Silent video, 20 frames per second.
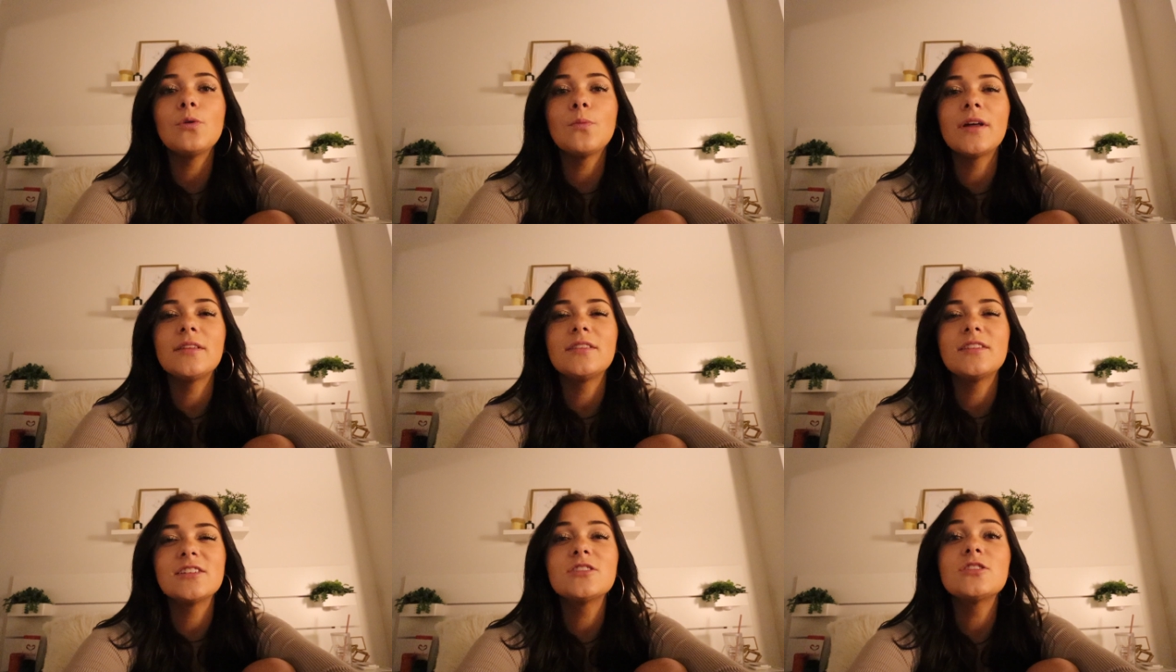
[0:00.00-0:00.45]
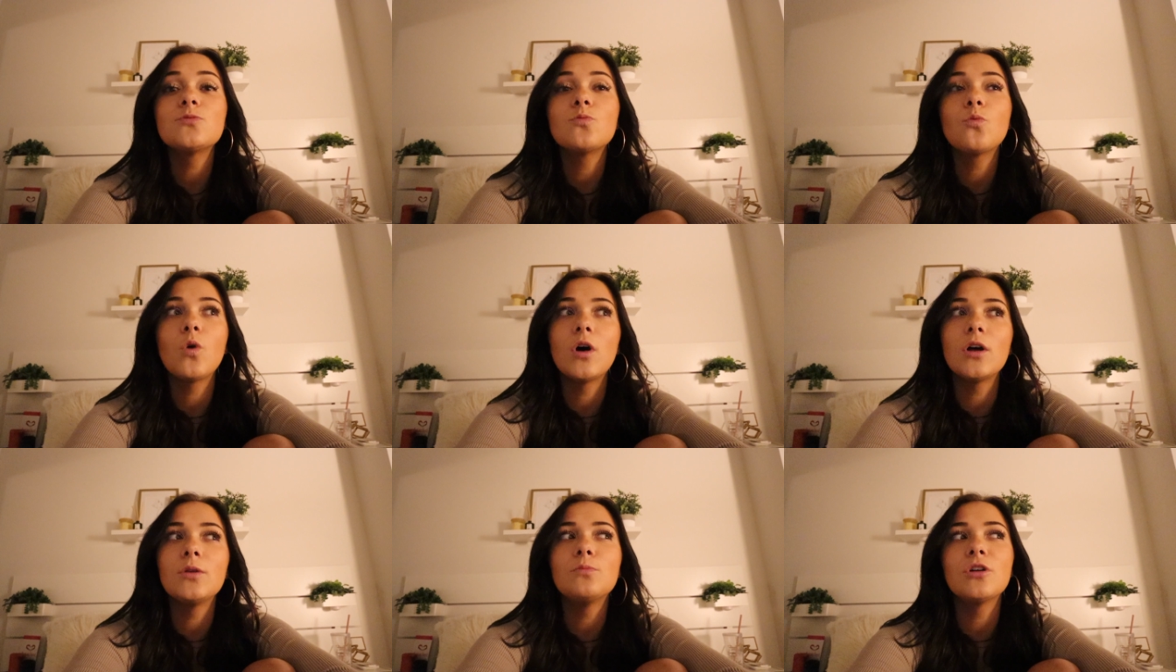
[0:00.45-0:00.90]
met this
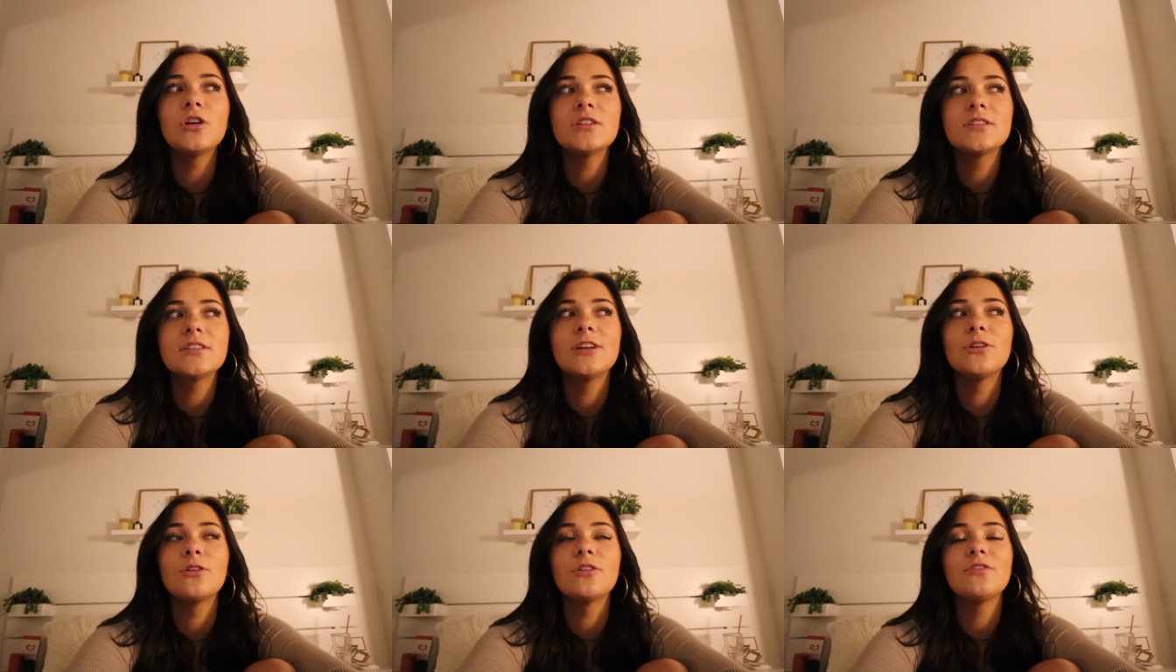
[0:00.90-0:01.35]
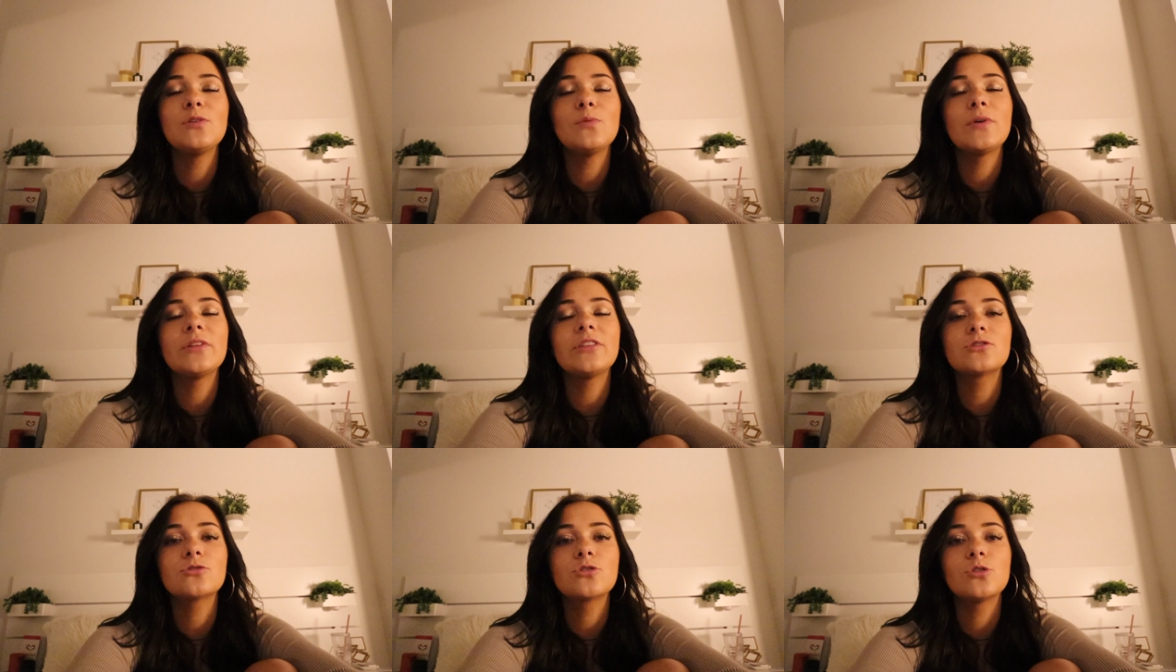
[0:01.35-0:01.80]
one person or if you
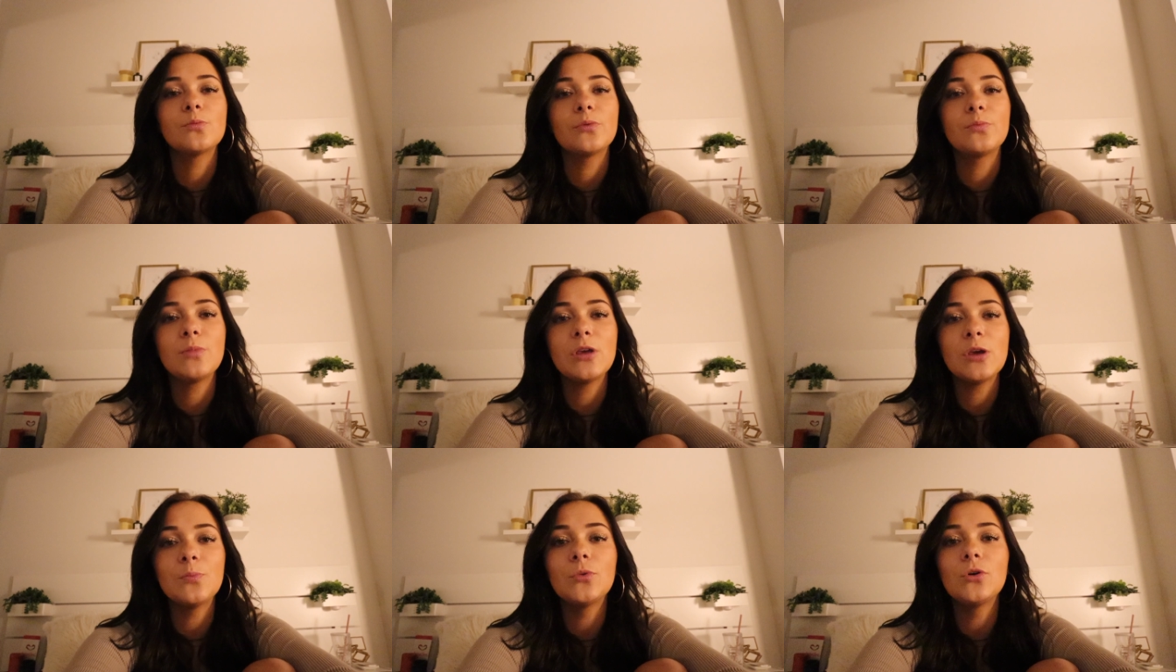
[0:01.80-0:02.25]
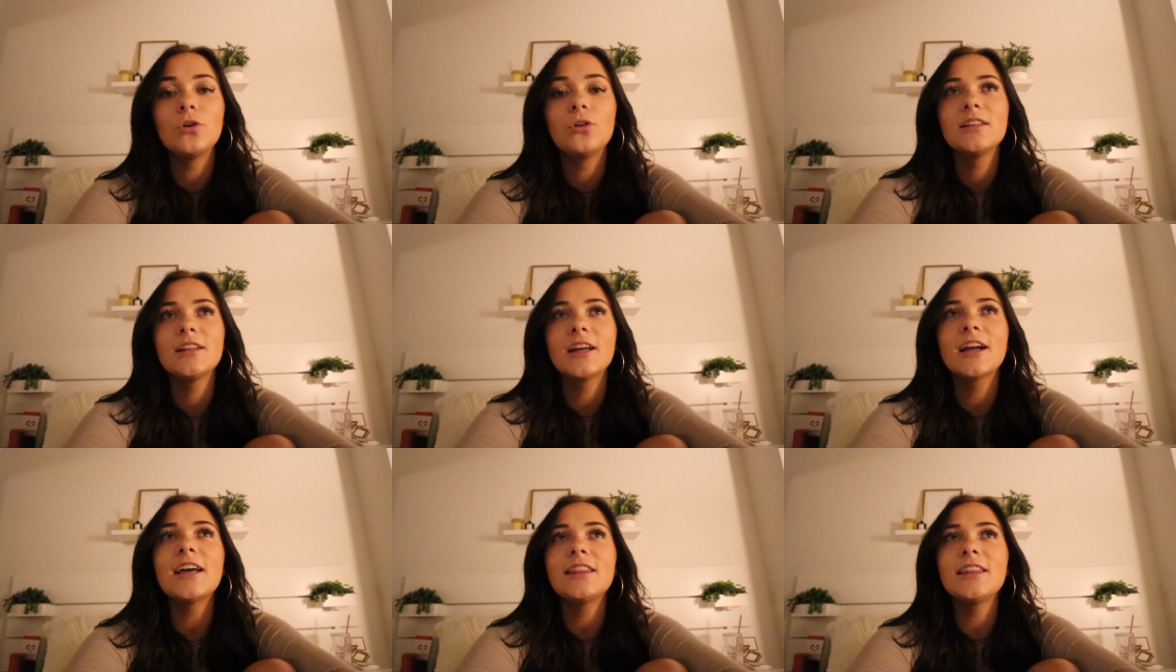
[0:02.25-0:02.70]
met this group of people.
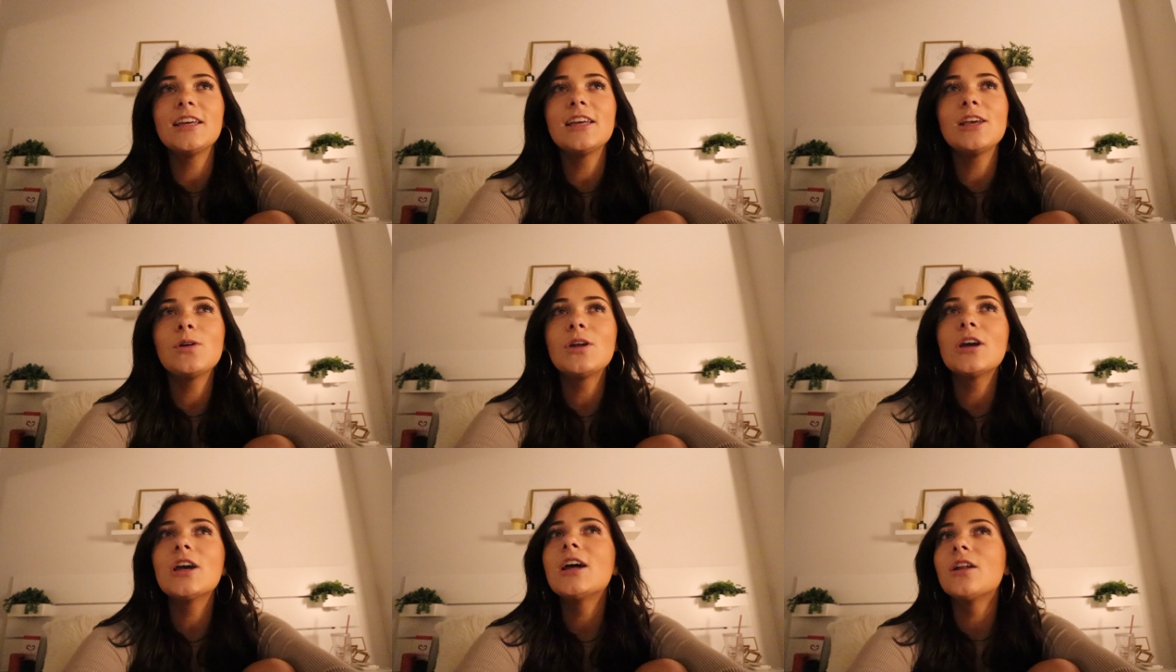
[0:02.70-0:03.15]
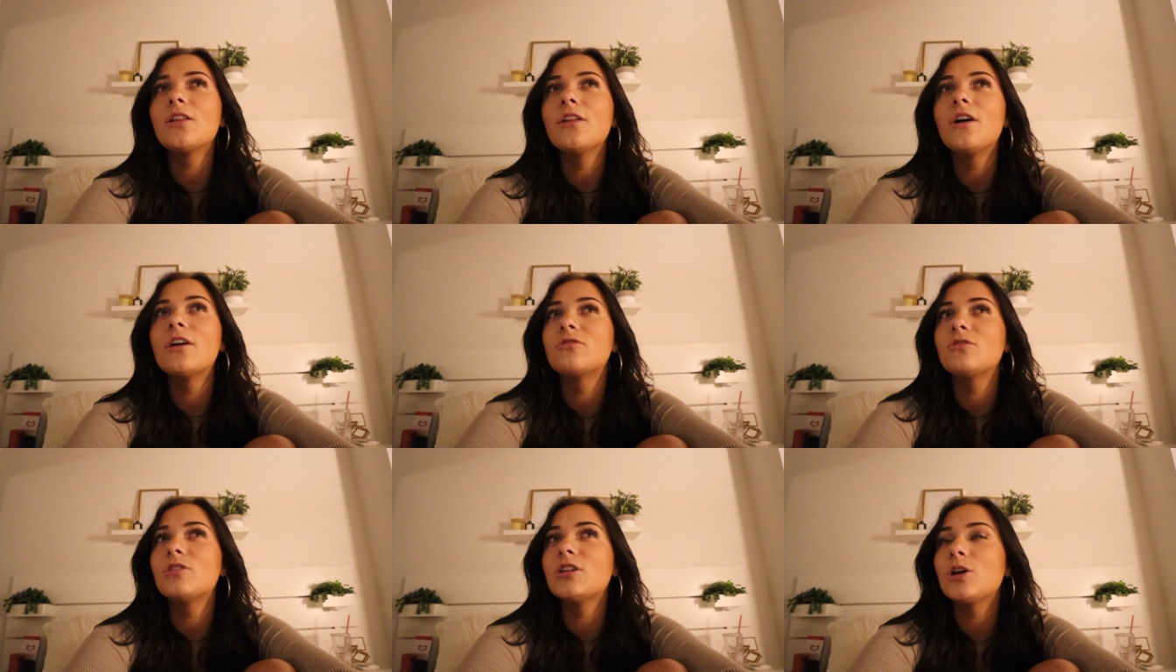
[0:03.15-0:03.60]
Like, I think you would get
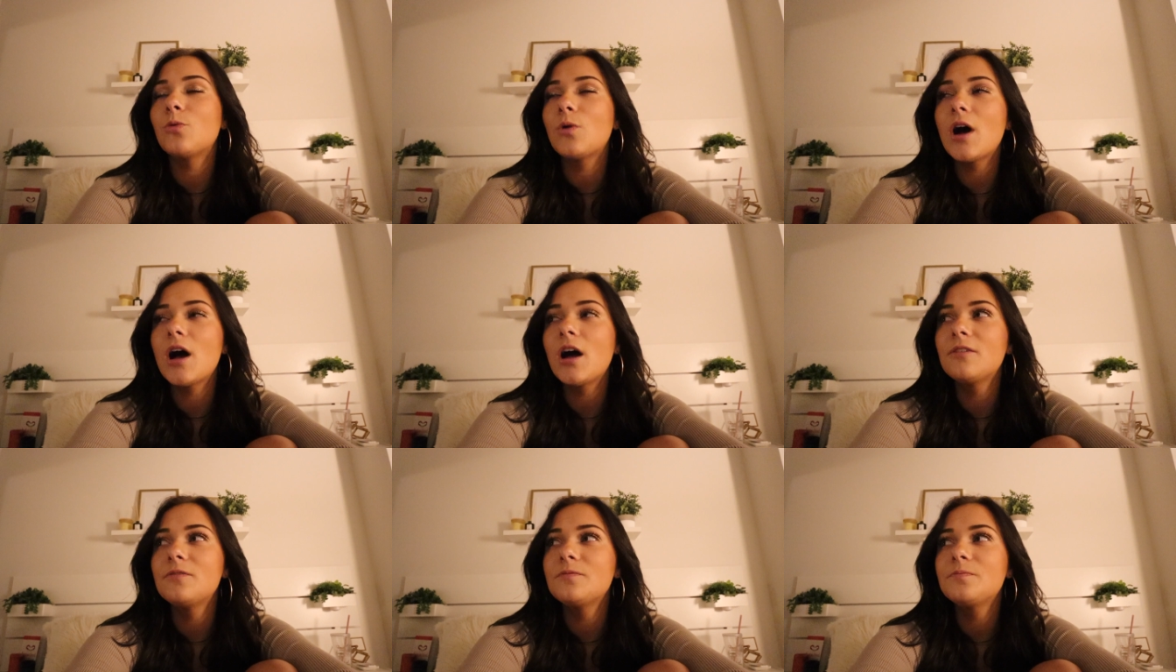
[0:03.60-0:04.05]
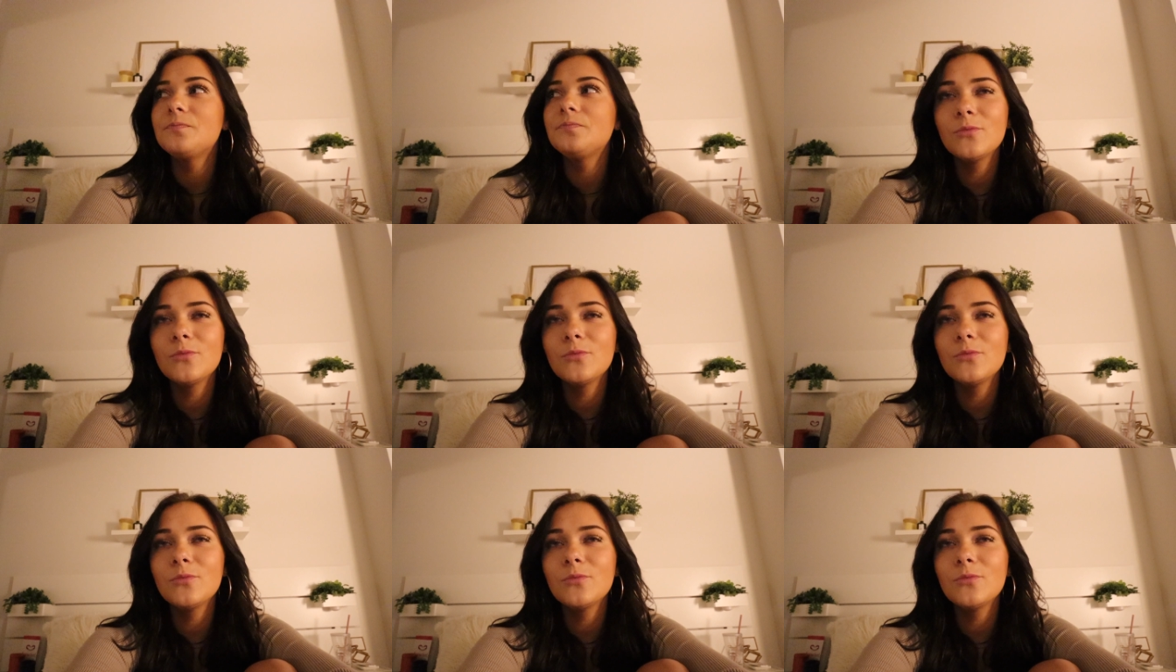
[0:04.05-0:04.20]
along really well.